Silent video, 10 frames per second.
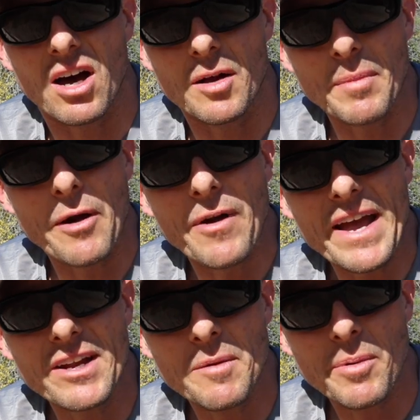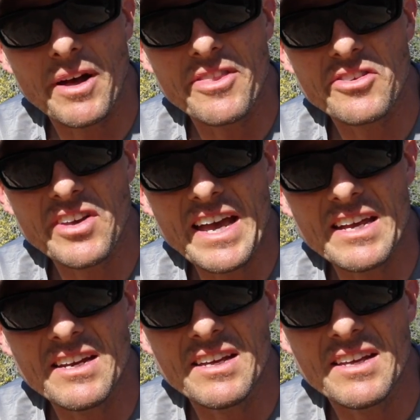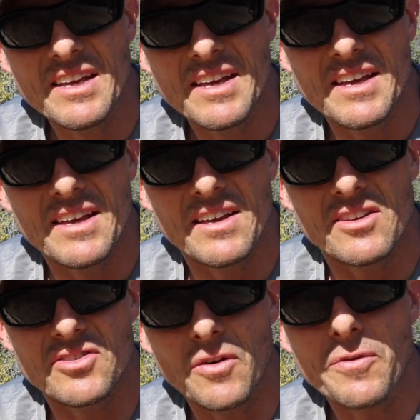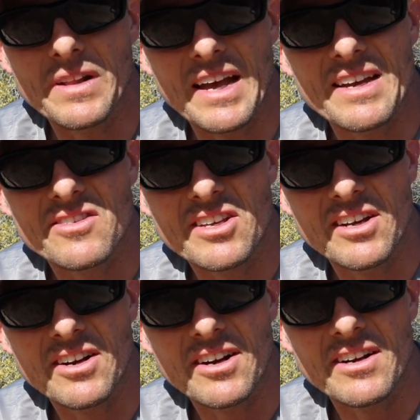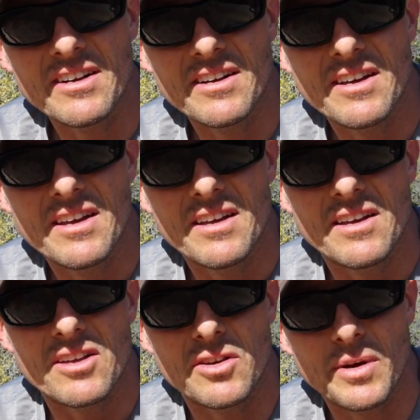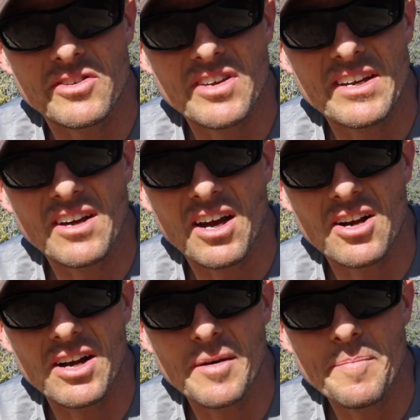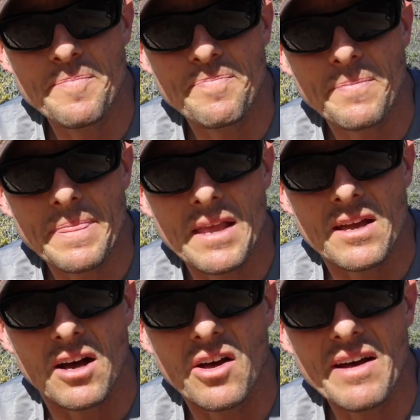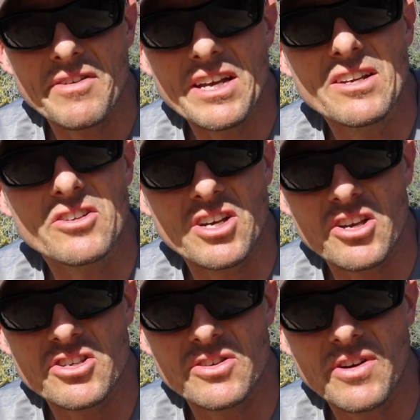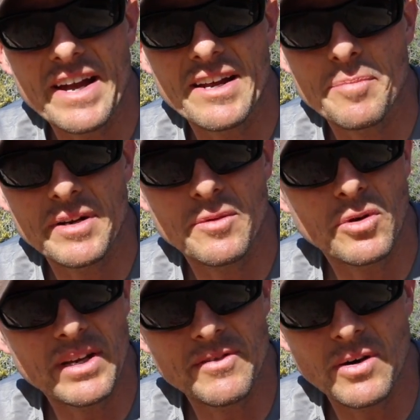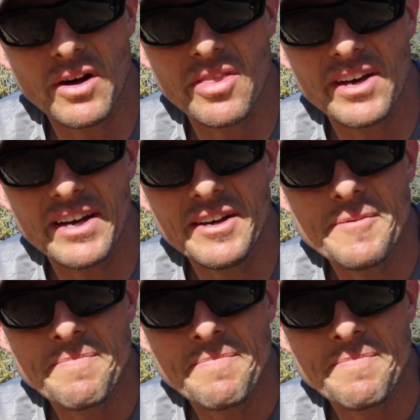on my write-up on the site, selfreliancegeusa.com, I'll have a heat exhaustion write-up, and it will give you all the